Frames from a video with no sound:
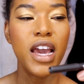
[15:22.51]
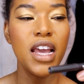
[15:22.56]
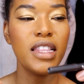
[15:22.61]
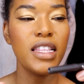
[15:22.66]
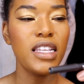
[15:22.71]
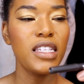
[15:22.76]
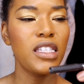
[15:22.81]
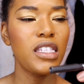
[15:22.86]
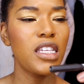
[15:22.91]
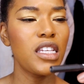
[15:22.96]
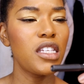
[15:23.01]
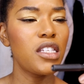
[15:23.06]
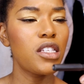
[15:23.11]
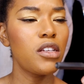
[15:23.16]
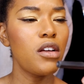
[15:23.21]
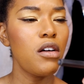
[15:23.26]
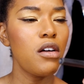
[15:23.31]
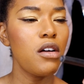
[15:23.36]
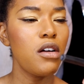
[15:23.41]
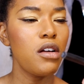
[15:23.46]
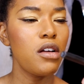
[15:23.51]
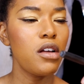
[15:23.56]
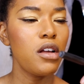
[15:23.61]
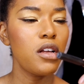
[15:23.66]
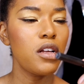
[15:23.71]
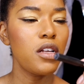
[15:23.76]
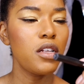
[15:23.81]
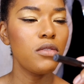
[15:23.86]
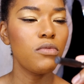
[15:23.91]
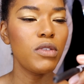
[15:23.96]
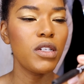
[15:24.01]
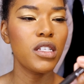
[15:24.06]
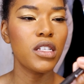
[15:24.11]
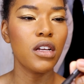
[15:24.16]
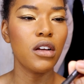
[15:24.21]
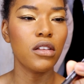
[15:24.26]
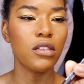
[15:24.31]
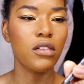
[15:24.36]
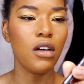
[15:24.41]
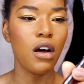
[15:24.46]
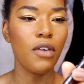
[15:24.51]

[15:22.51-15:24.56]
and this is called, what is it called?